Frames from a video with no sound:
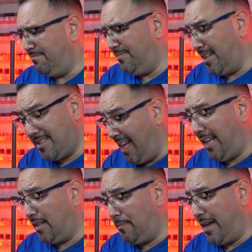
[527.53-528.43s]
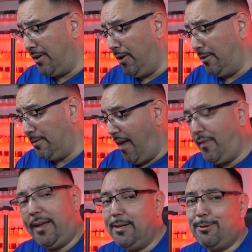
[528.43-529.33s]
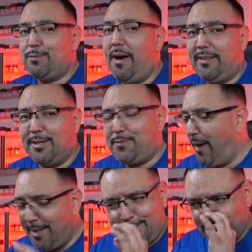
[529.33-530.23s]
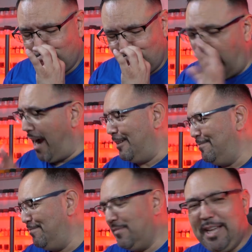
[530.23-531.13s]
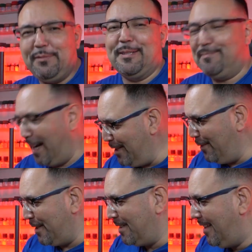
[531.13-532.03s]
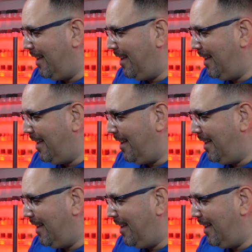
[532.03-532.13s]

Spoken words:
Does not look bad at all. And that little smile on his face, love it. I love it.